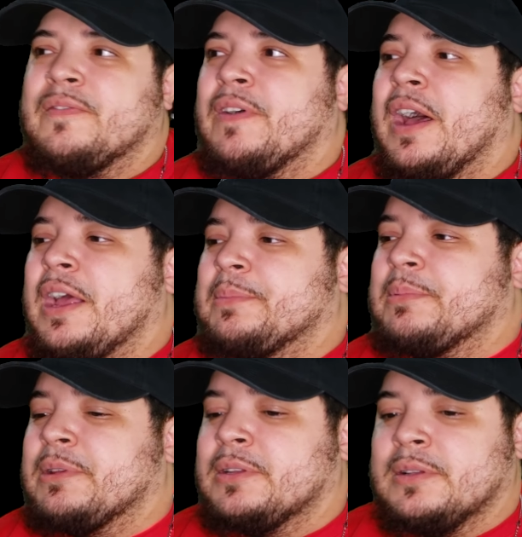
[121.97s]
the vibe,
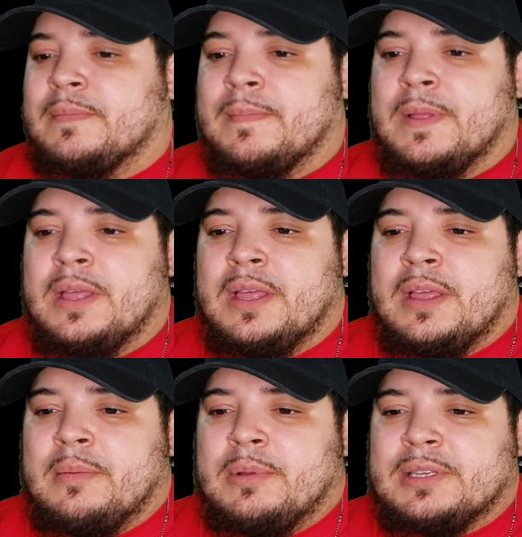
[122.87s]
man.
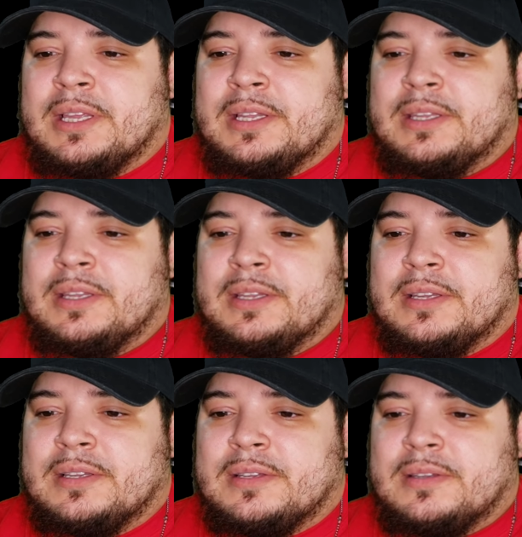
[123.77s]
Let's get into
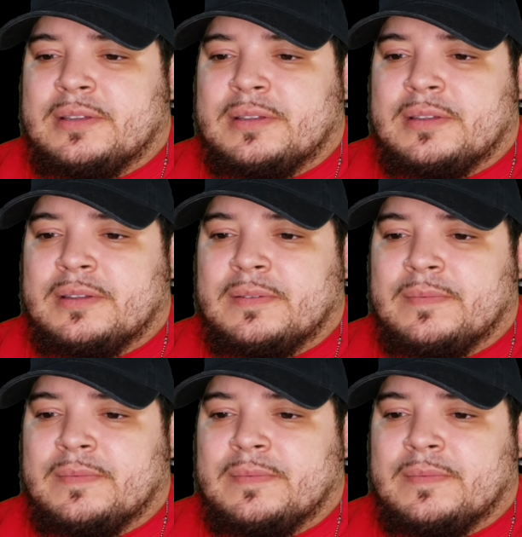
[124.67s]
this.